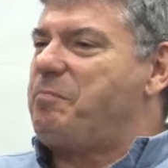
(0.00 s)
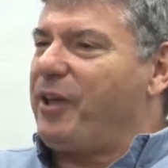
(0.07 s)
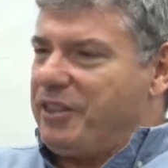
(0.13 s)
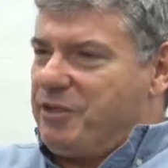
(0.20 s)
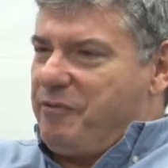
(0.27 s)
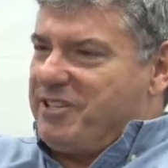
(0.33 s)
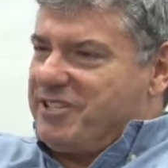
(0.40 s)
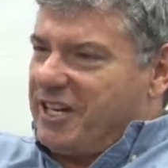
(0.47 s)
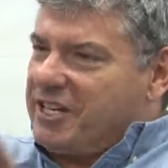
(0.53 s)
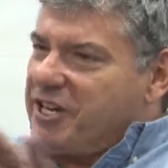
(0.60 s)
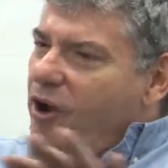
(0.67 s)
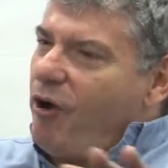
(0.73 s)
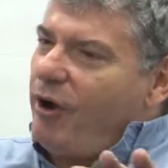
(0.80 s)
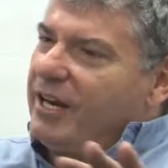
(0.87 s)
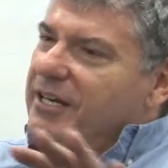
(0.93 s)
But there is a
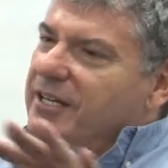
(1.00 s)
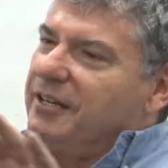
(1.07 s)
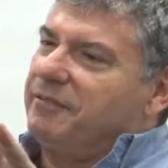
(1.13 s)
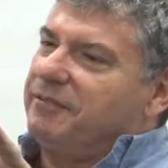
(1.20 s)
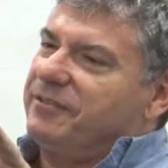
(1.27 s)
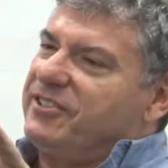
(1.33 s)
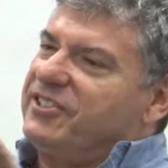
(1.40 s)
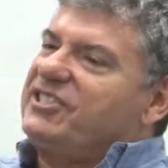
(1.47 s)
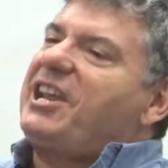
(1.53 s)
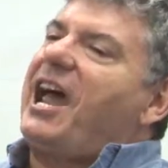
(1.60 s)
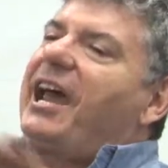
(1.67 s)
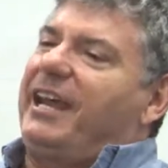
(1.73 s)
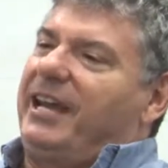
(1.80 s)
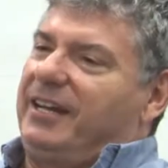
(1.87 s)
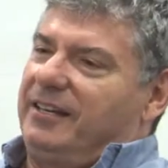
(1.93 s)
kind of
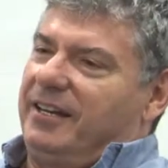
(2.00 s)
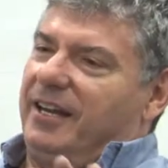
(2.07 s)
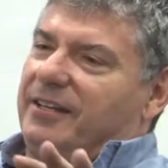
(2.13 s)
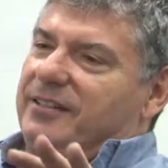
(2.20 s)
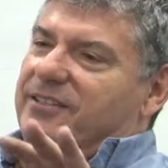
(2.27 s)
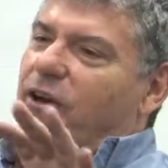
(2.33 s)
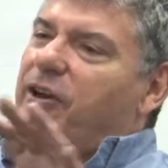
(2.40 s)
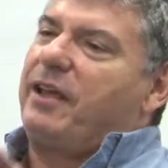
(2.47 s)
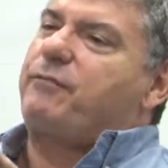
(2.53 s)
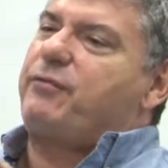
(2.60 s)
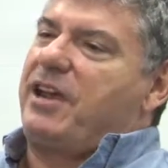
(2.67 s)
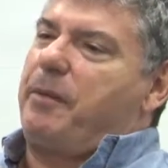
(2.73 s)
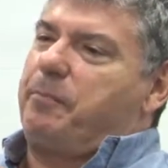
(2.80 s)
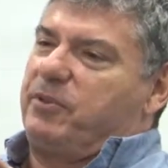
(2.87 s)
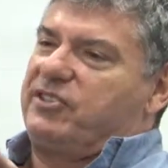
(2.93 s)
saying that is on
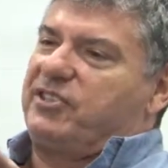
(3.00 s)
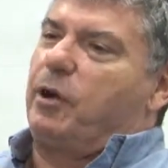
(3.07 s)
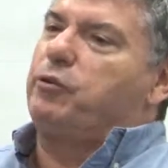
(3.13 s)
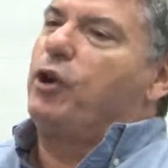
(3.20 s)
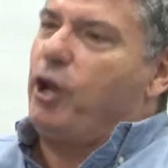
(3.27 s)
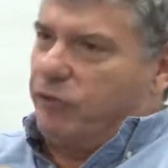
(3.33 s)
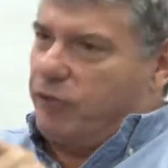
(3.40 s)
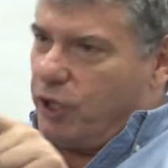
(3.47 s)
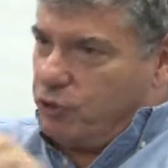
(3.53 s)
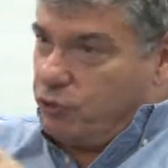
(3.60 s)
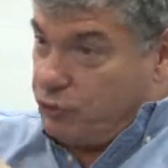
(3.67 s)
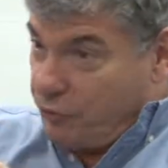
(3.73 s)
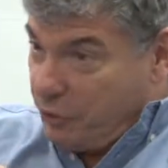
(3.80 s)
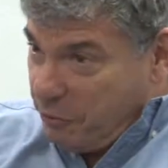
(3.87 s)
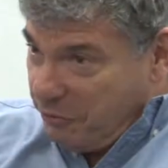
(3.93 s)
every episode, the
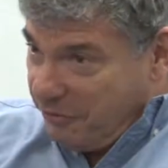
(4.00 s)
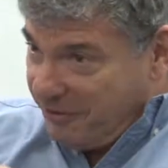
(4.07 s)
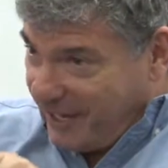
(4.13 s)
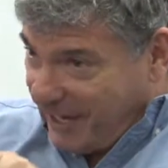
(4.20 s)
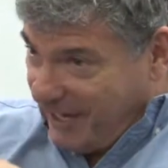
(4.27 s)
truth